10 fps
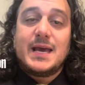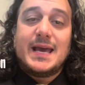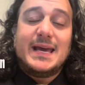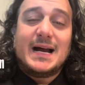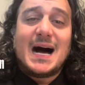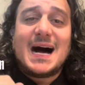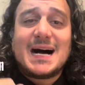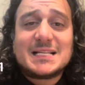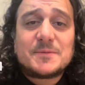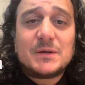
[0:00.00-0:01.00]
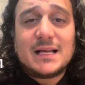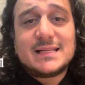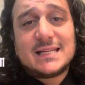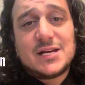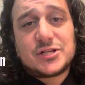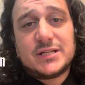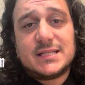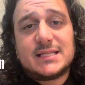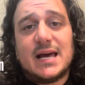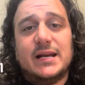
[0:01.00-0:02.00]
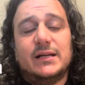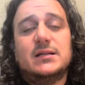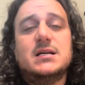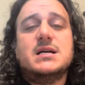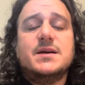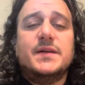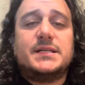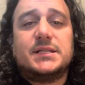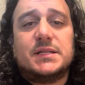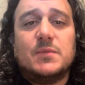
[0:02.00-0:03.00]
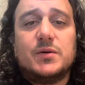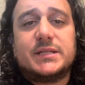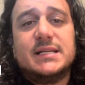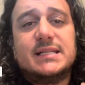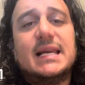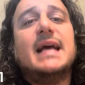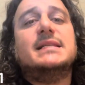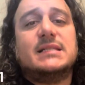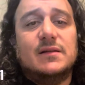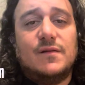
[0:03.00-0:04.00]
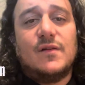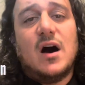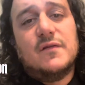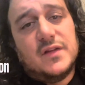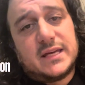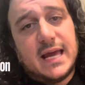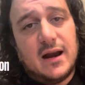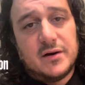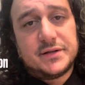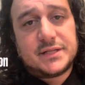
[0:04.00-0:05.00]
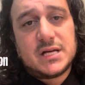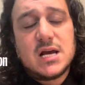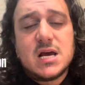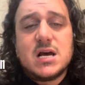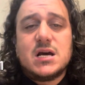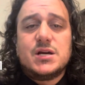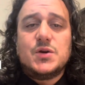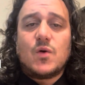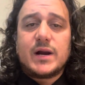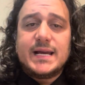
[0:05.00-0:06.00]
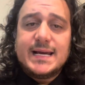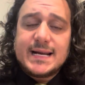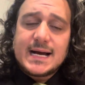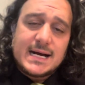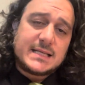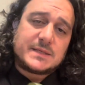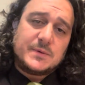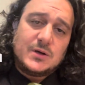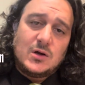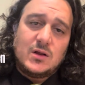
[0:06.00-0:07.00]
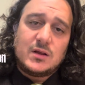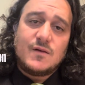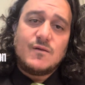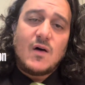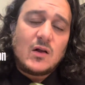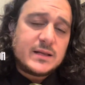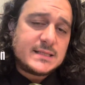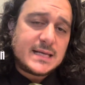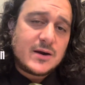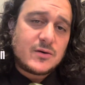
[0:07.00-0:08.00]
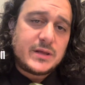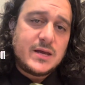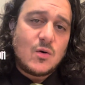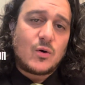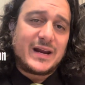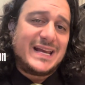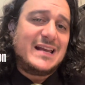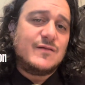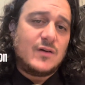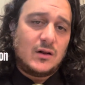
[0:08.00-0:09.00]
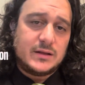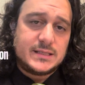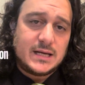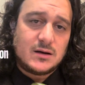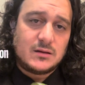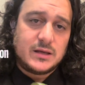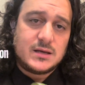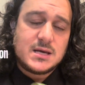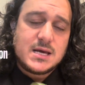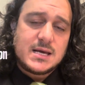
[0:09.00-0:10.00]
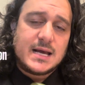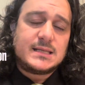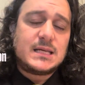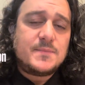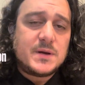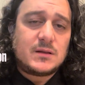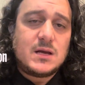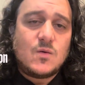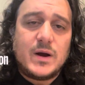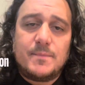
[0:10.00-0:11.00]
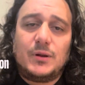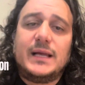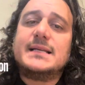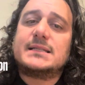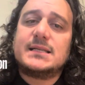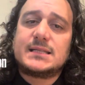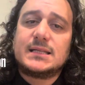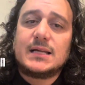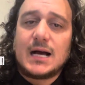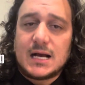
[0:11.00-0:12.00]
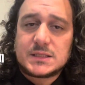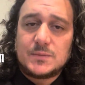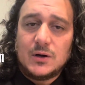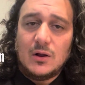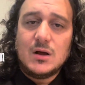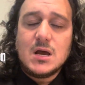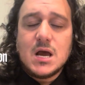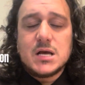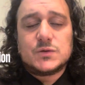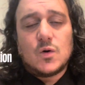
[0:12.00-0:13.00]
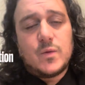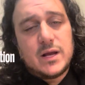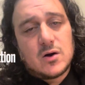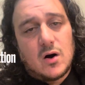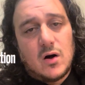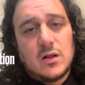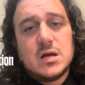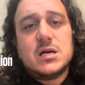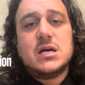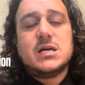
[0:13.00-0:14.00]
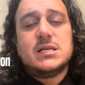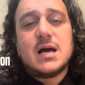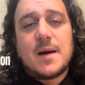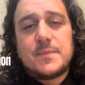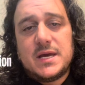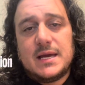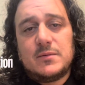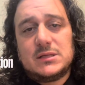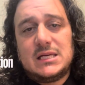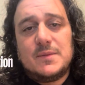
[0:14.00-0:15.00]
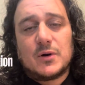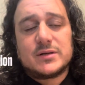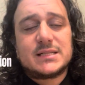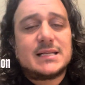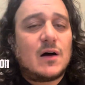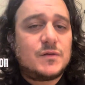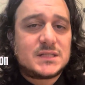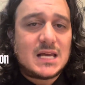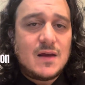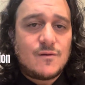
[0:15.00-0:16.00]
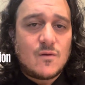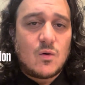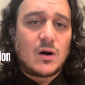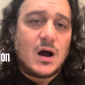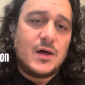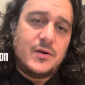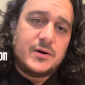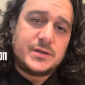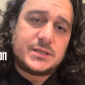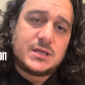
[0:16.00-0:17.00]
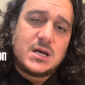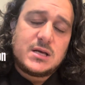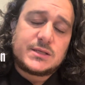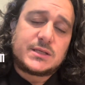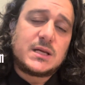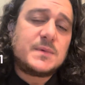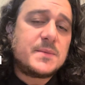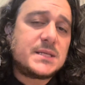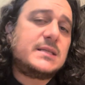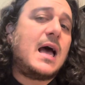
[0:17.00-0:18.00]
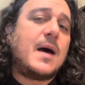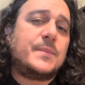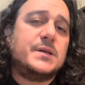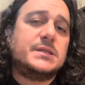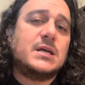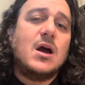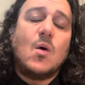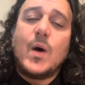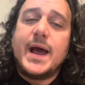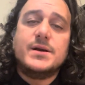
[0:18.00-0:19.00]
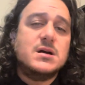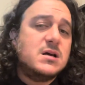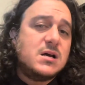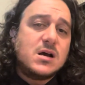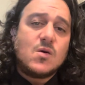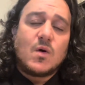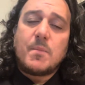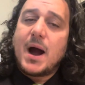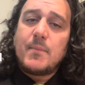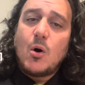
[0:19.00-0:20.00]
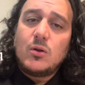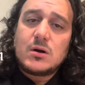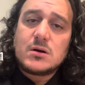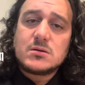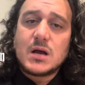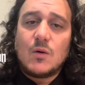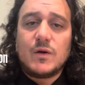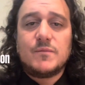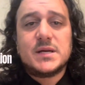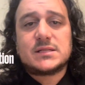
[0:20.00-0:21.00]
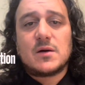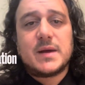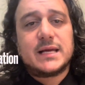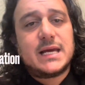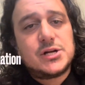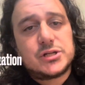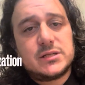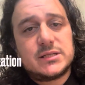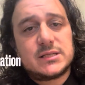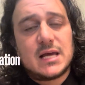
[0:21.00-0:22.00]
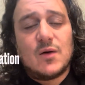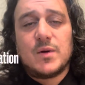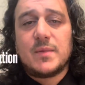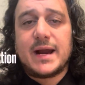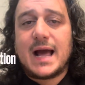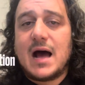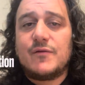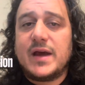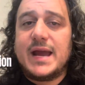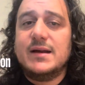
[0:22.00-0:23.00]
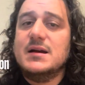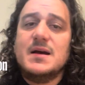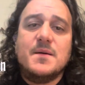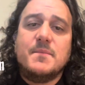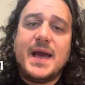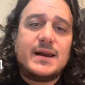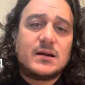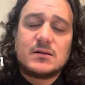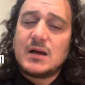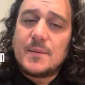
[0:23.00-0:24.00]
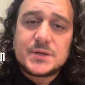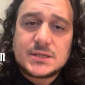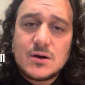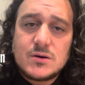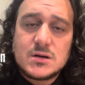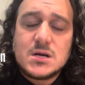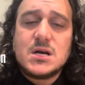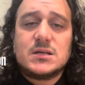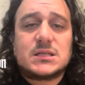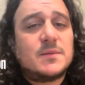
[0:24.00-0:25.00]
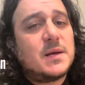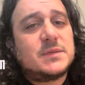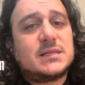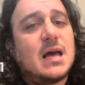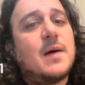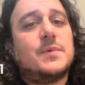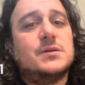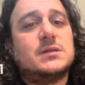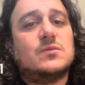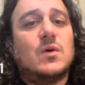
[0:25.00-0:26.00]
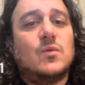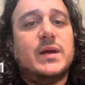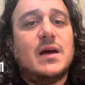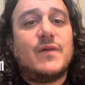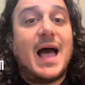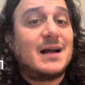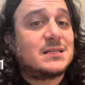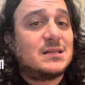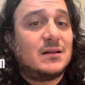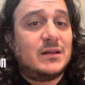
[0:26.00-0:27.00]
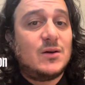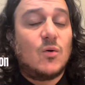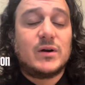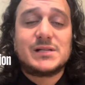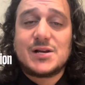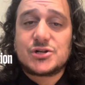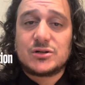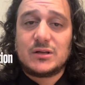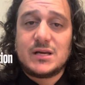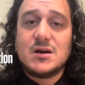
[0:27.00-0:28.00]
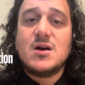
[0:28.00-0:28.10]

In a hospitalization setting, this is the most intensive of the cares. You are in a hospital voluntarily or involuntarily. And typically what placed us in the hospital is what we call not being able to keep ourselves safe or others. So sometimes this happens when we're bipolar and we've missed our medications and we might have a manic episode. Sometimes this happens when we have accidentally or intentionally